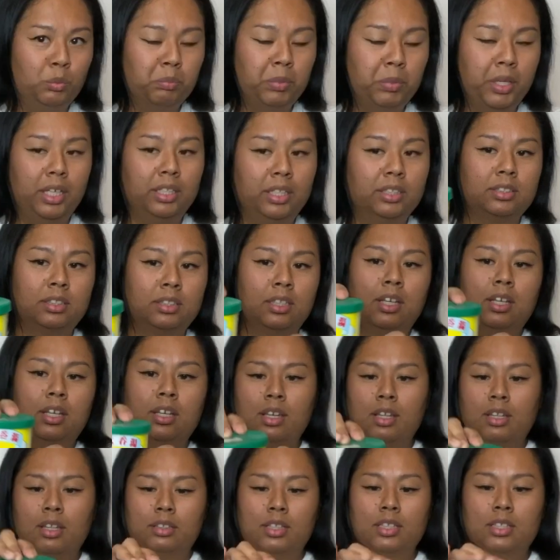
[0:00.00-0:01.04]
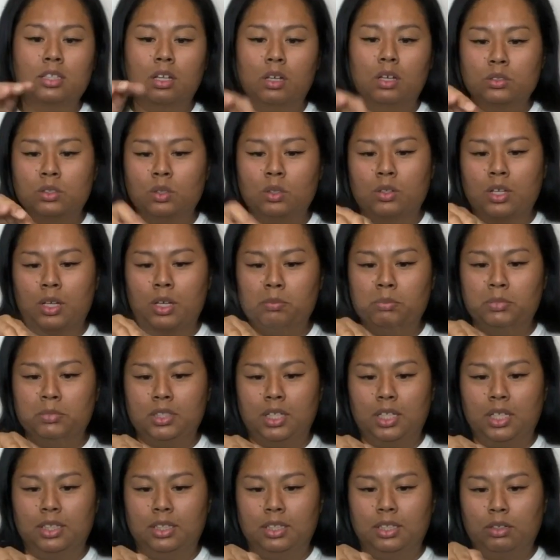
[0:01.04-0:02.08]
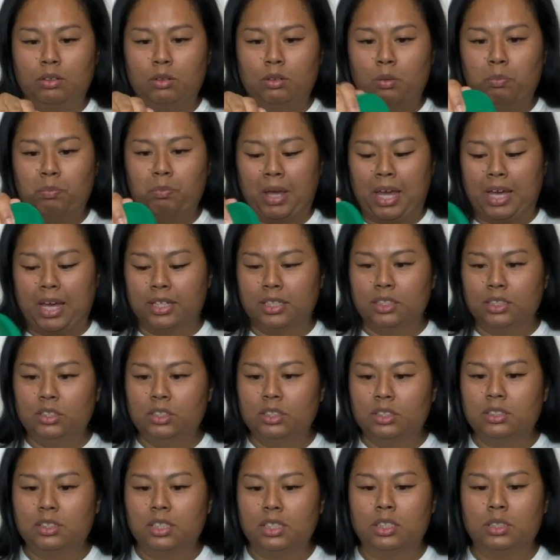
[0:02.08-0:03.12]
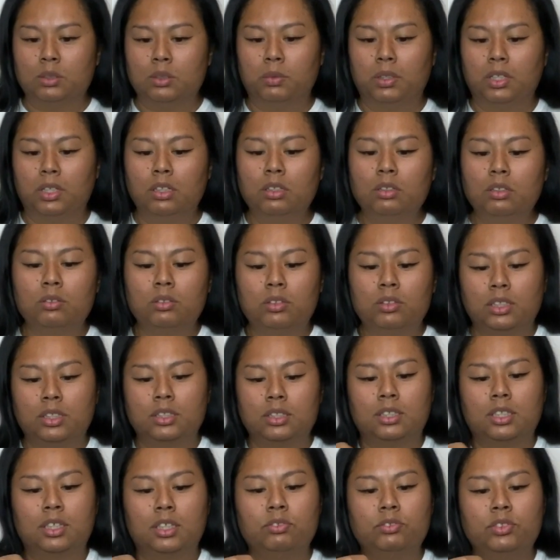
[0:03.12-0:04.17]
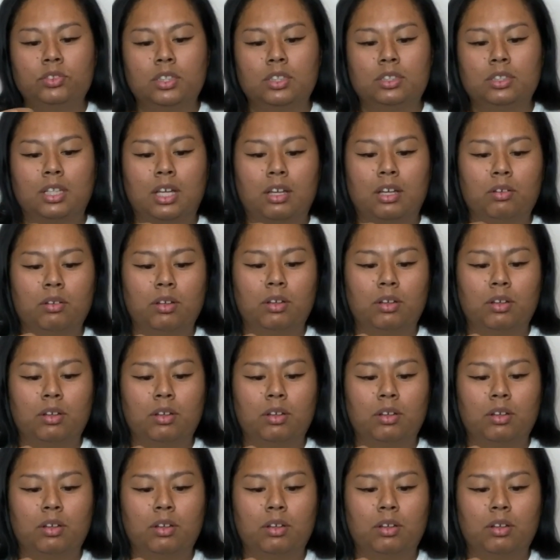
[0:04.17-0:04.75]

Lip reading: base. This also comes in little packages as well. This gives it that